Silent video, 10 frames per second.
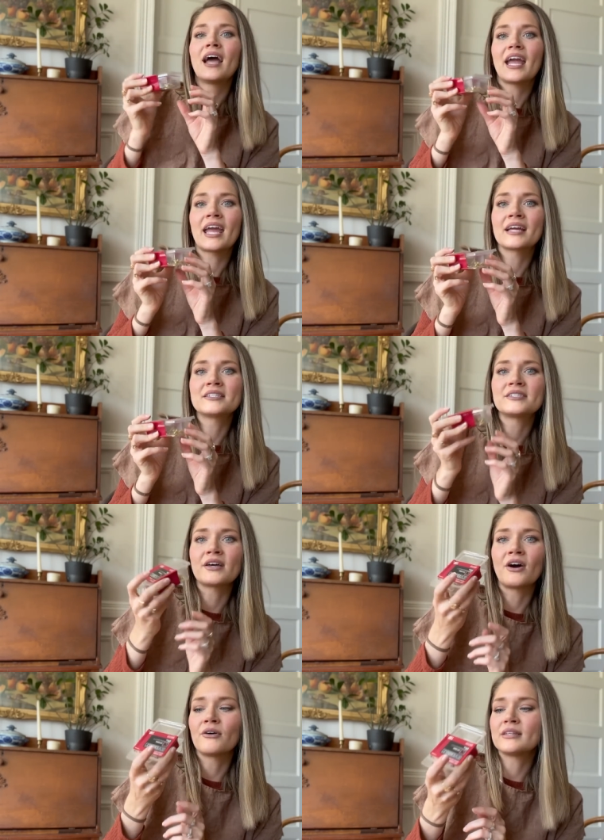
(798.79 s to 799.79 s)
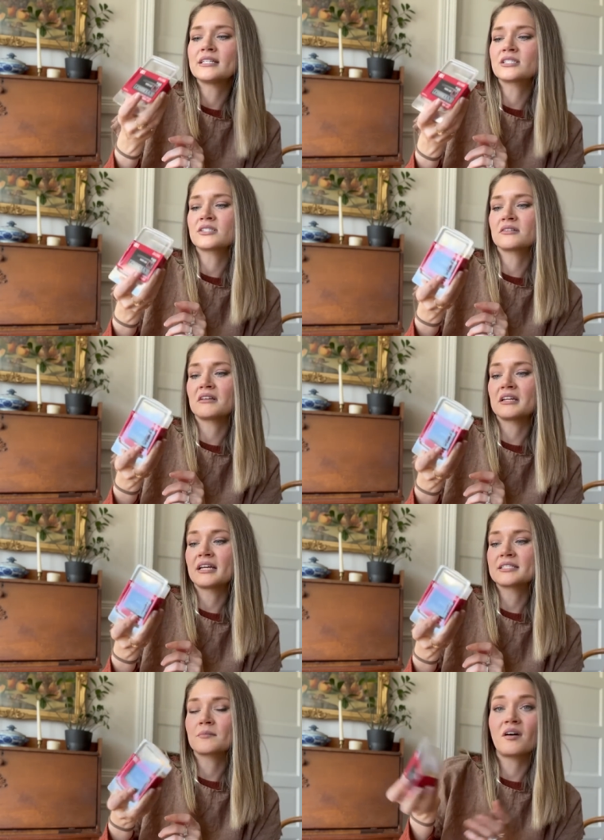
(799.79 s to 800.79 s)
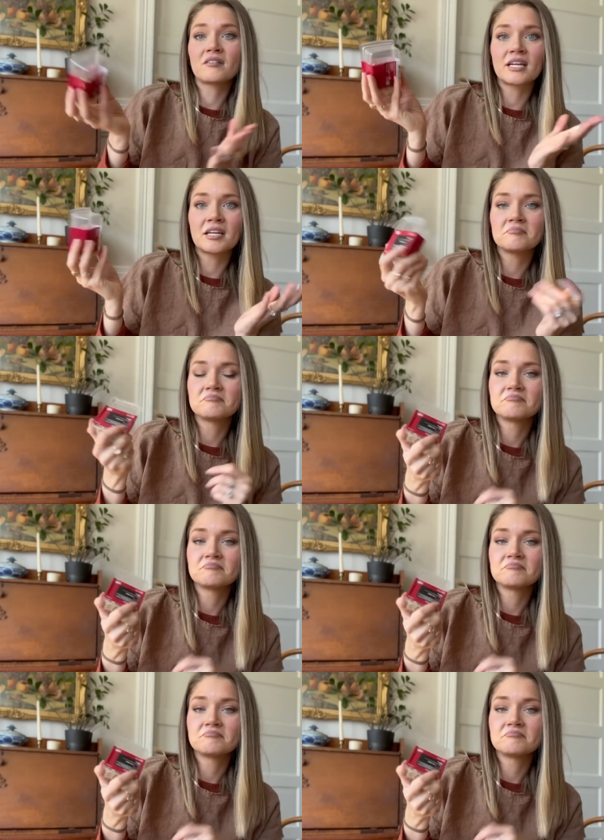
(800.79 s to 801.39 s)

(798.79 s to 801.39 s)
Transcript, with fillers: And so these just look like nice quality